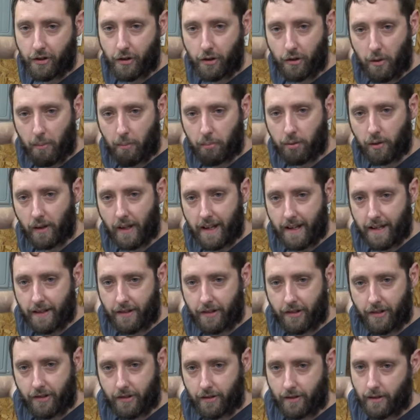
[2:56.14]
to the
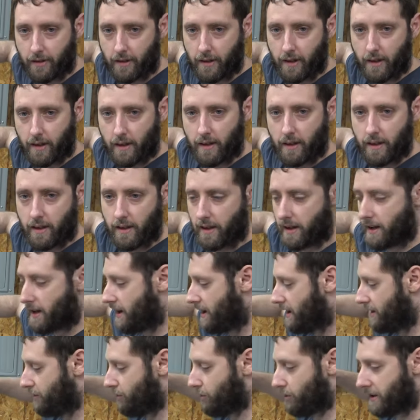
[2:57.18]
plates,
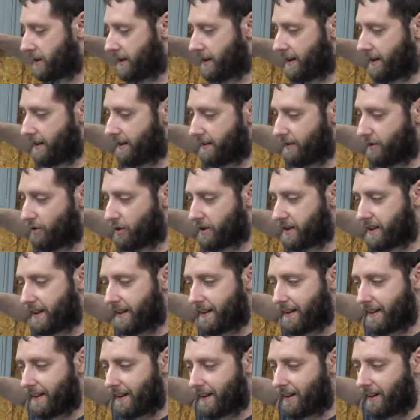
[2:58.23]
and you'll get you'll
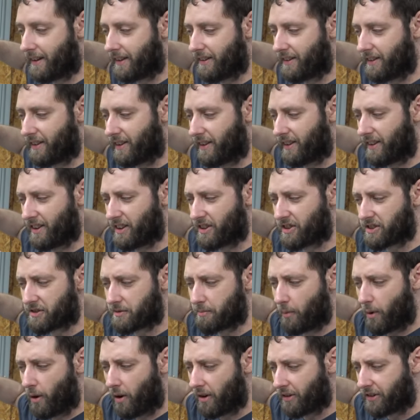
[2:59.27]
get on on a
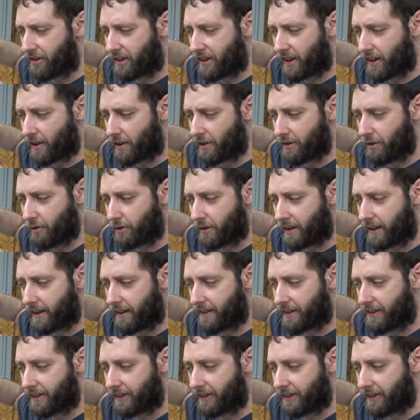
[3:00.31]
small scale you'll get